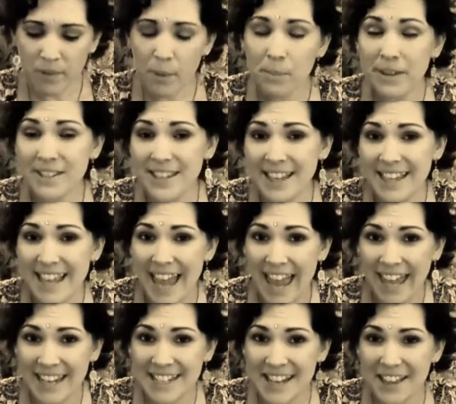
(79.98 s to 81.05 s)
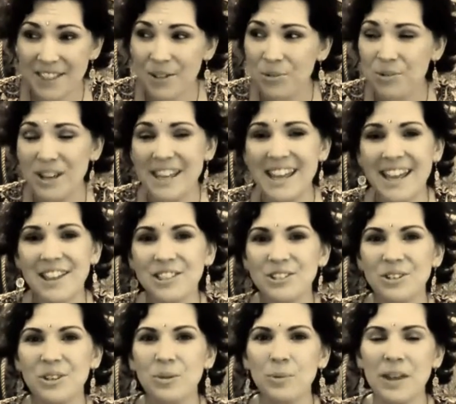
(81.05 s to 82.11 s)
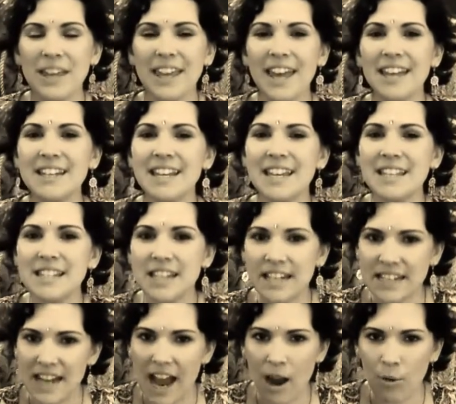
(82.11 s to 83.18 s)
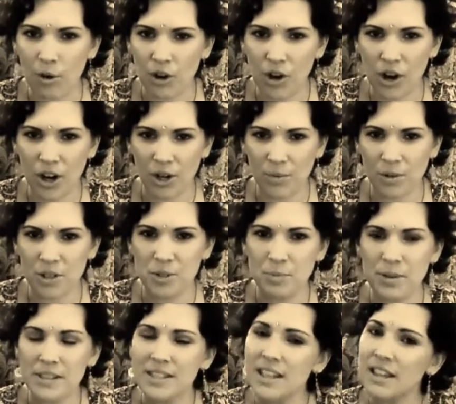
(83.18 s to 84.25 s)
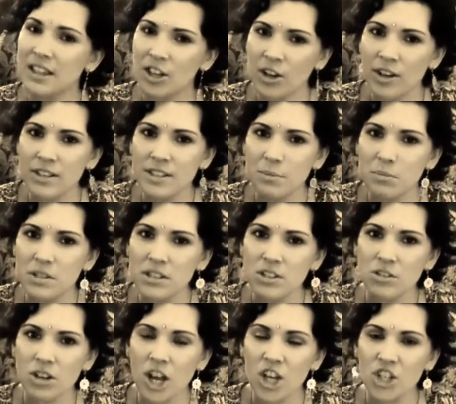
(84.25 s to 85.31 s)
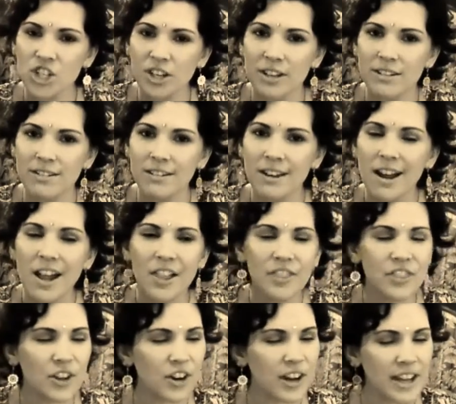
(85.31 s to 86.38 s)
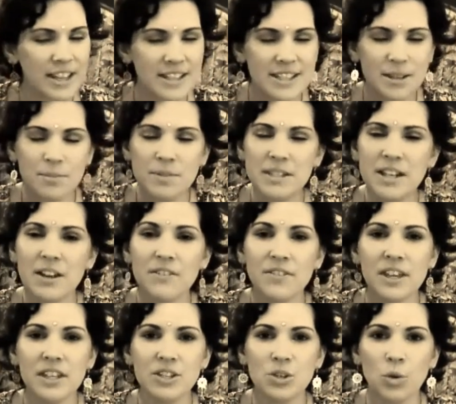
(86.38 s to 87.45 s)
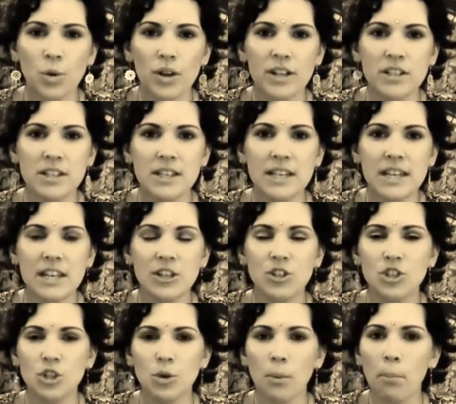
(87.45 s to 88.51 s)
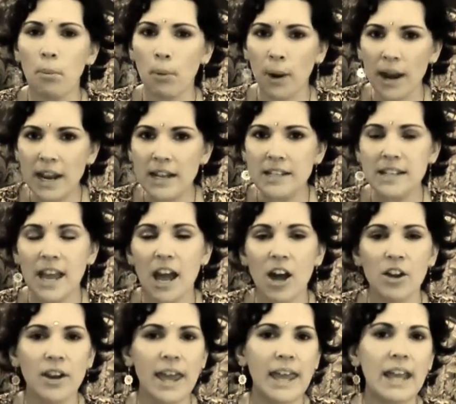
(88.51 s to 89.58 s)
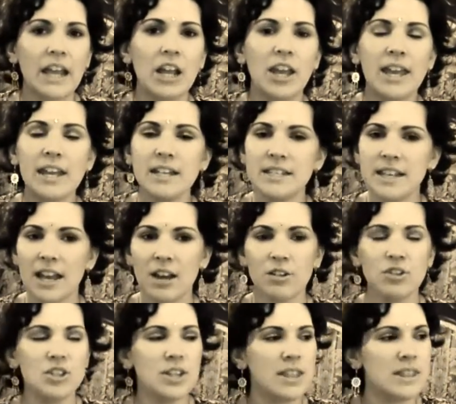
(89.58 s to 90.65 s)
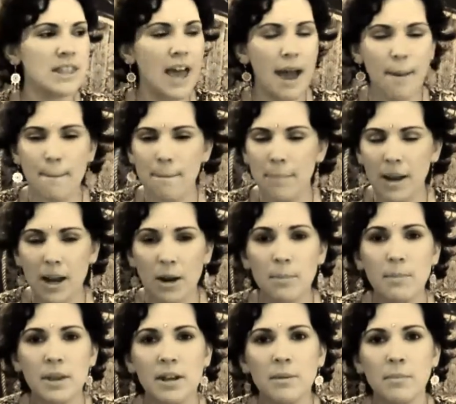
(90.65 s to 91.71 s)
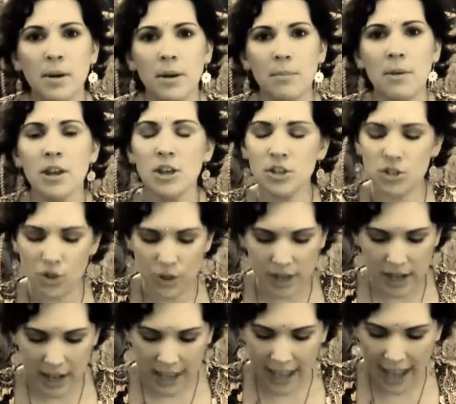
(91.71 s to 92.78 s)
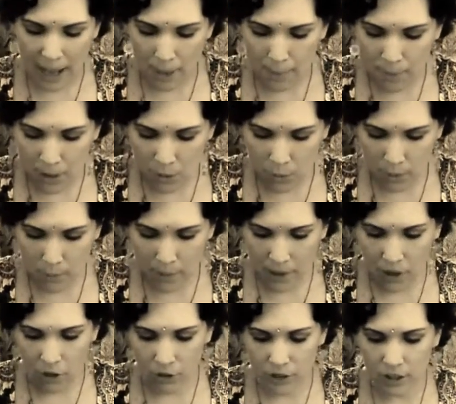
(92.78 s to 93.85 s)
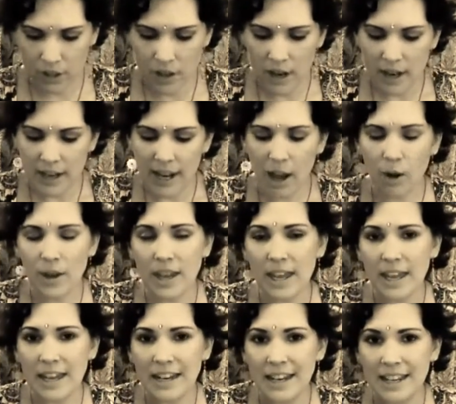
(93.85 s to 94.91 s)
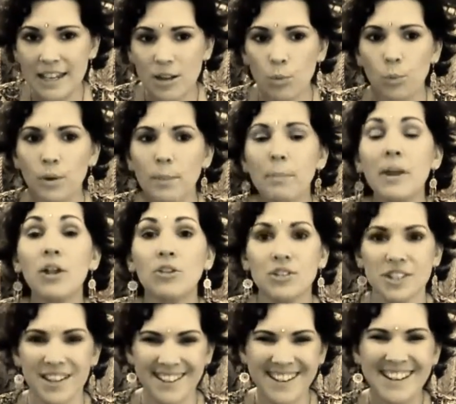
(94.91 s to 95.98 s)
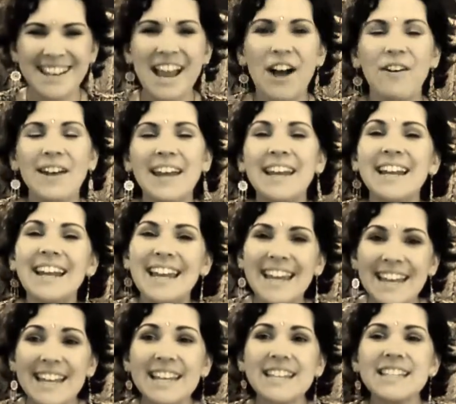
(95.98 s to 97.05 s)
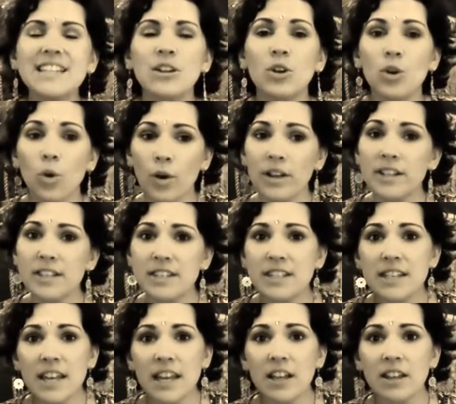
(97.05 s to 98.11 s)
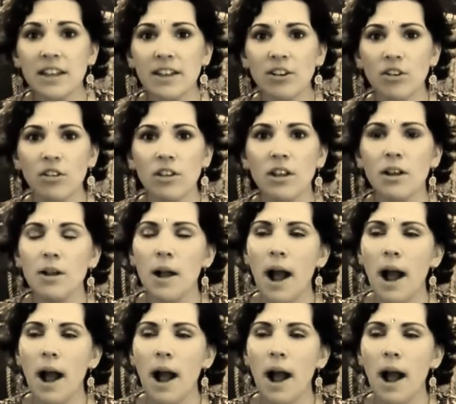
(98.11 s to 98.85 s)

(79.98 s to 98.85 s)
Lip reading: Because at the end of the week and through the weekend is the Tower card, which means that there is some destruction. There is some stuff that is going to need to break down and get down to that bare minimum so that it can be rebuilt. Now it rebuilt. Now it is going to sting a little.